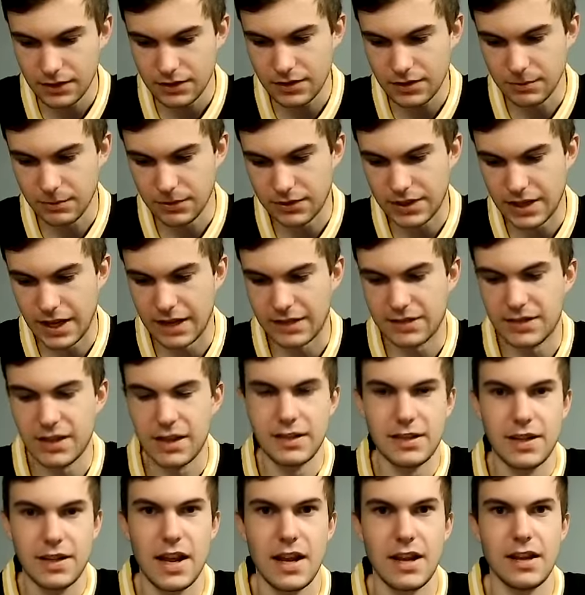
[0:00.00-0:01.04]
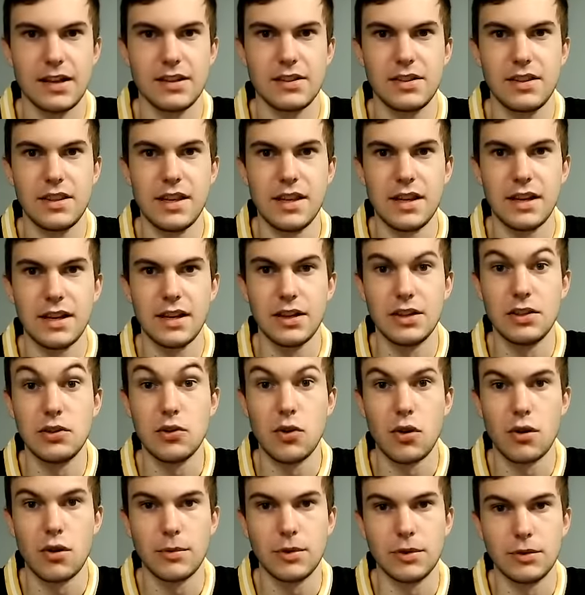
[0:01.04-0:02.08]
similar to X-Head Cannon, the
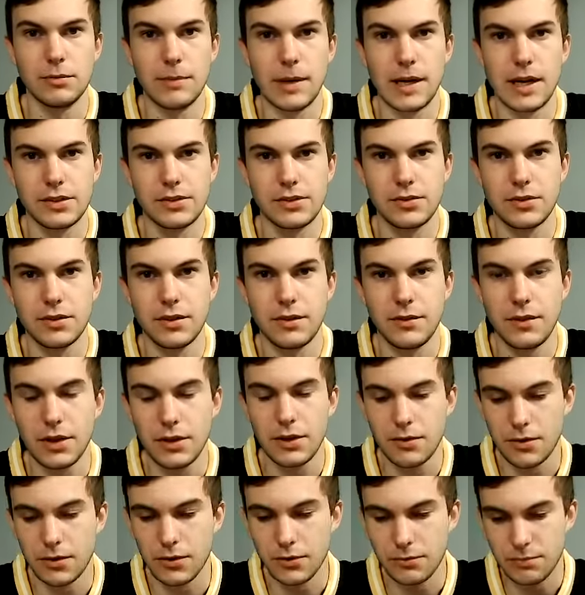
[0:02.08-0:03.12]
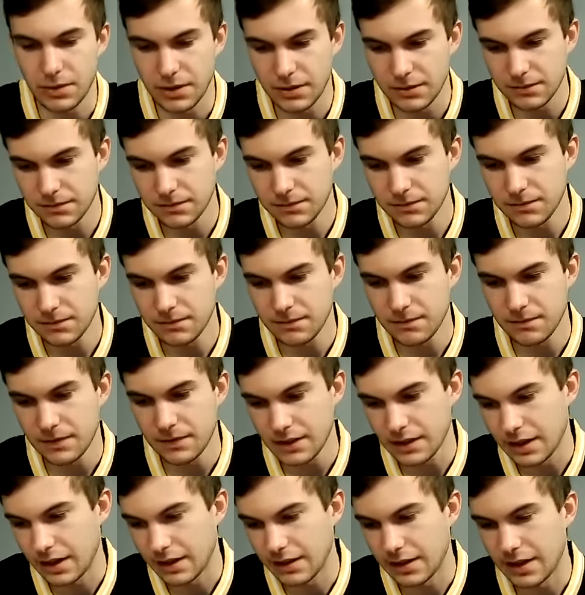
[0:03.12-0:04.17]
normal monster of the group.
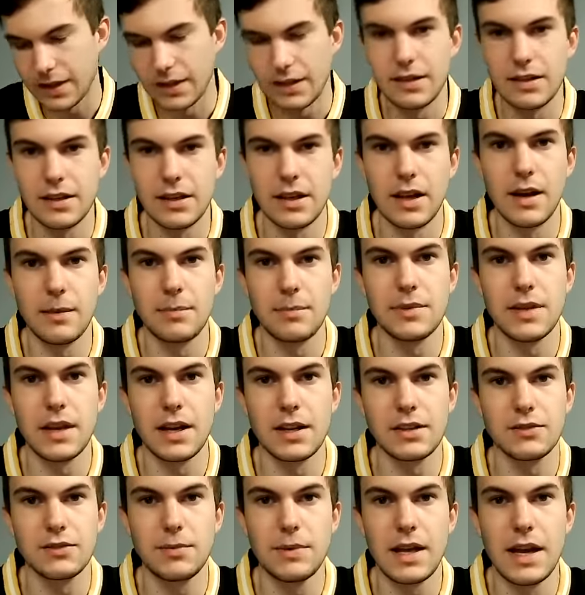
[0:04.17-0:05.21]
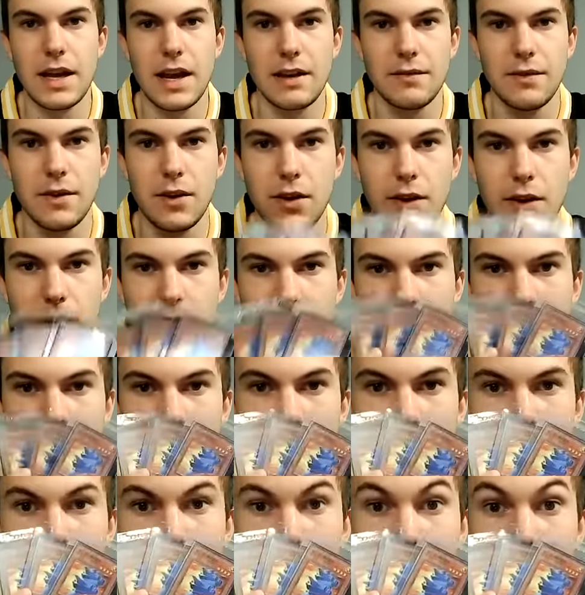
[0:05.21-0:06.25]
And then up next, we have
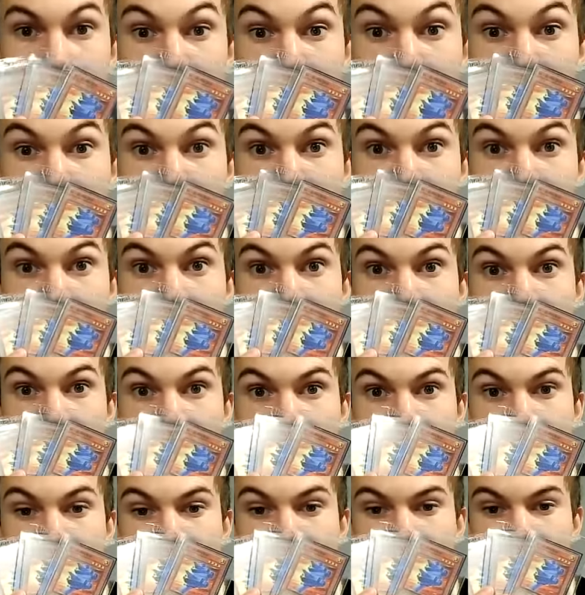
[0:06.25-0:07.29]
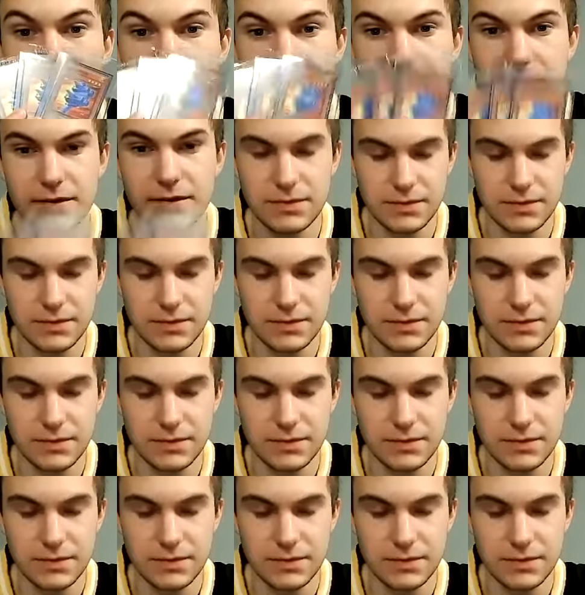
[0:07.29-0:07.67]
our Wing Catapult.